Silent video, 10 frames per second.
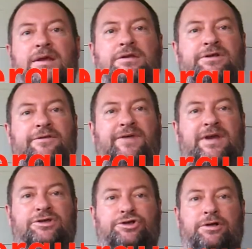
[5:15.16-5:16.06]

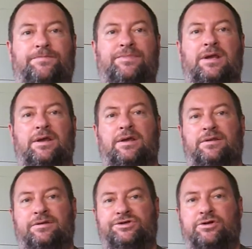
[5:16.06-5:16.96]
Victure.
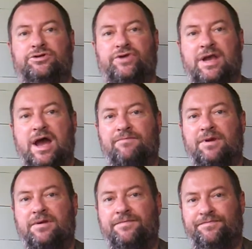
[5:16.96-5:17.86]
Surgeryy
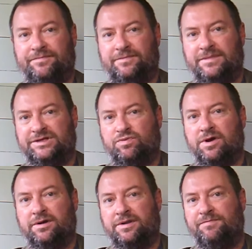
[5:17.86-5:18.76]
camera, this
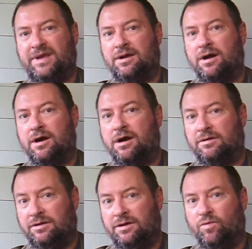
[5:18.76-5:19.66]
one, the PR
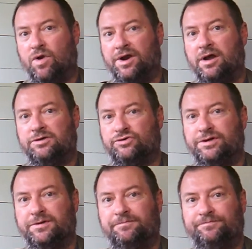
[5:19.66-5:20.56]
100,